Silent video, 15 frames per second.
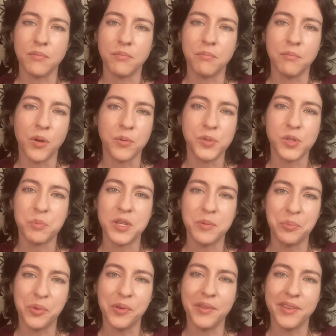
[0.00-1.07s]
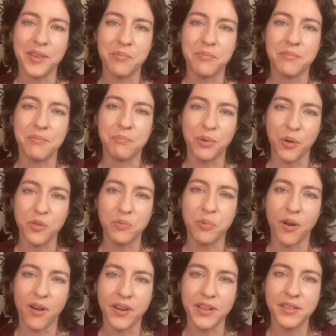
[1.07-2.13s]
most people in both
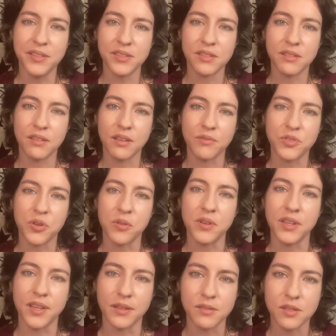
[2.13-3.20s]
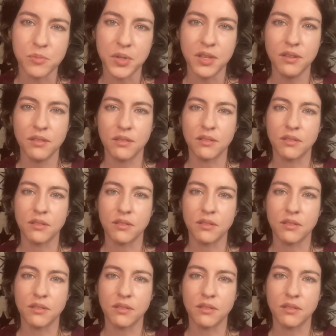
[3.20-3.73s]
parties have turned against me.